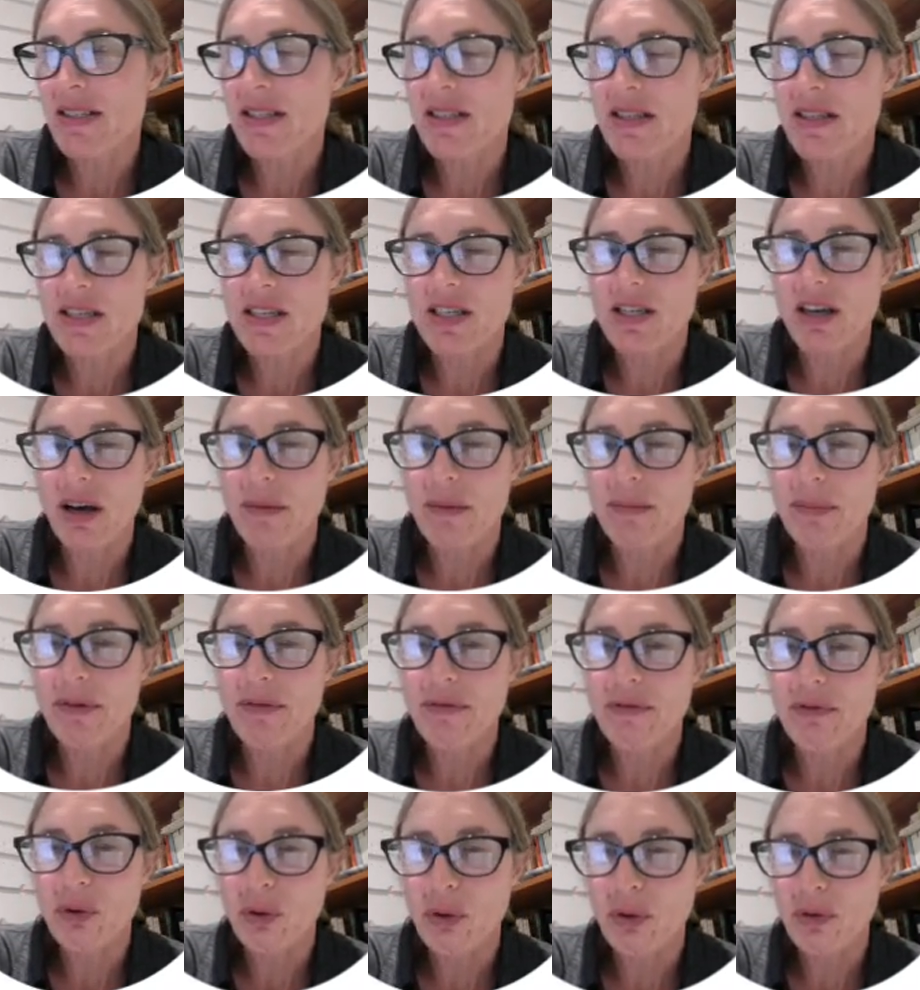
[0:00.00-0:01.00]
to the time
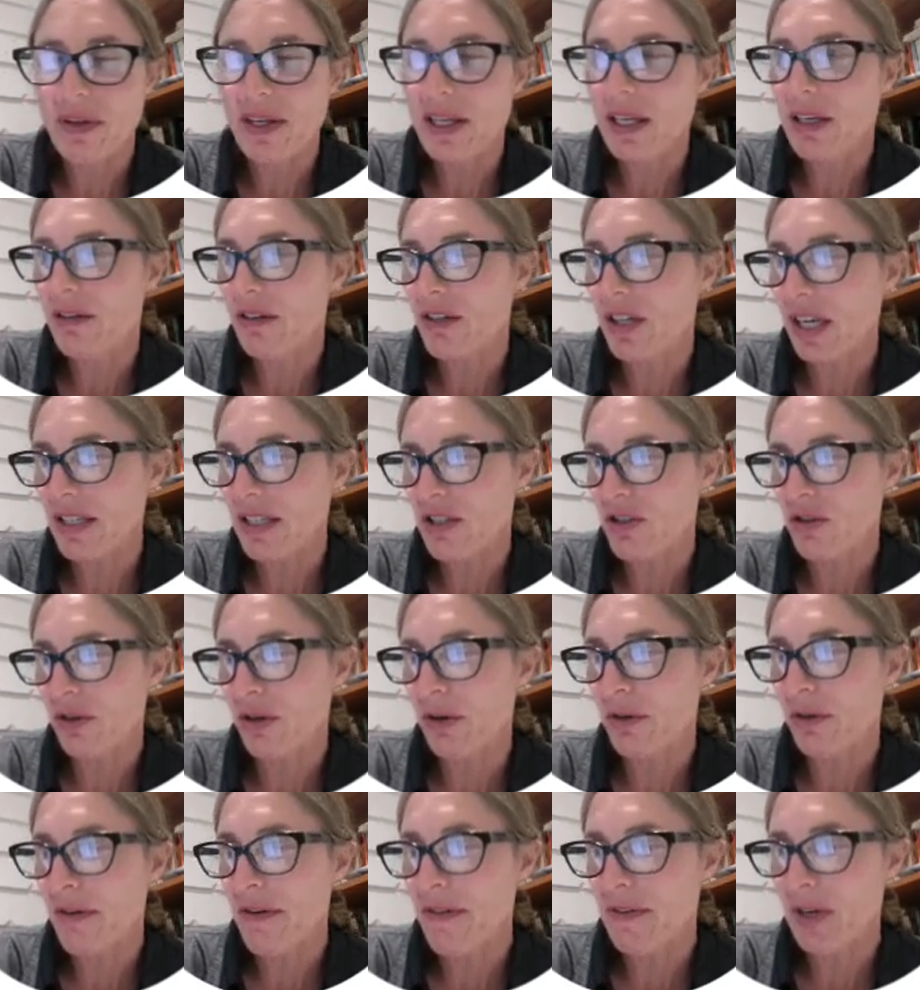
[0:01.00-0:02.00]
before the
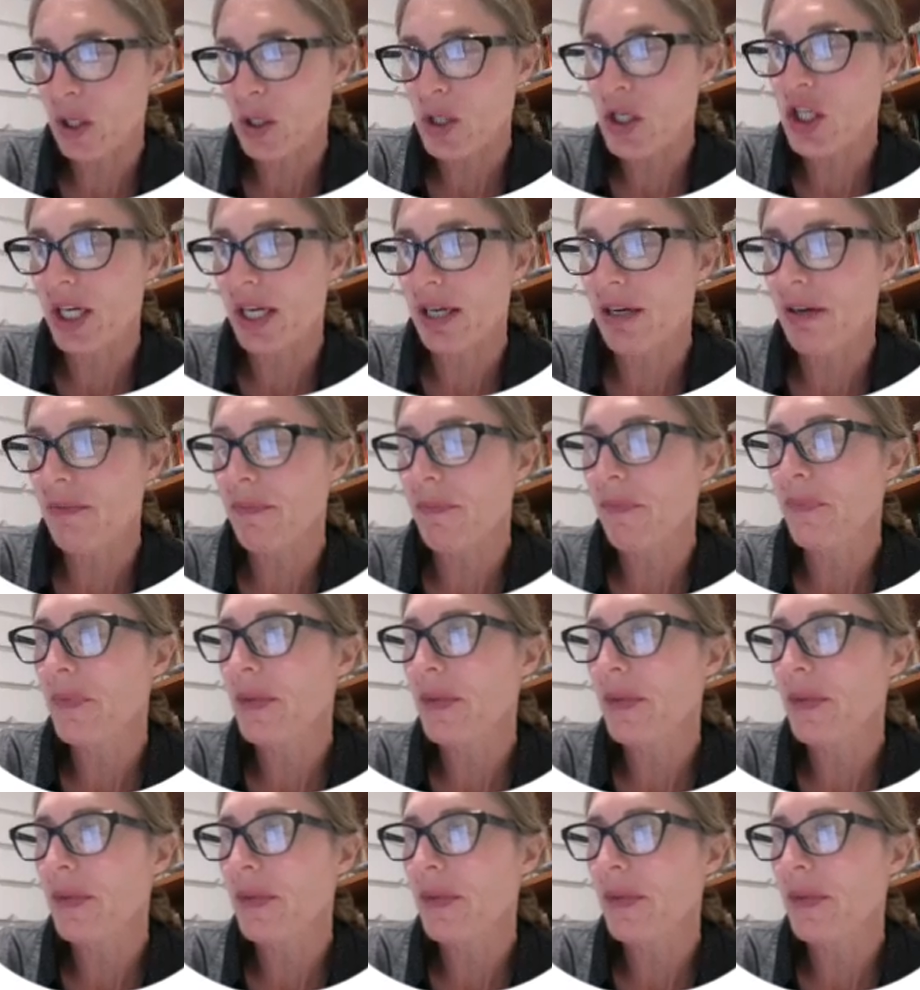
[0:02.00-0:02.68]
Industrial Revolution.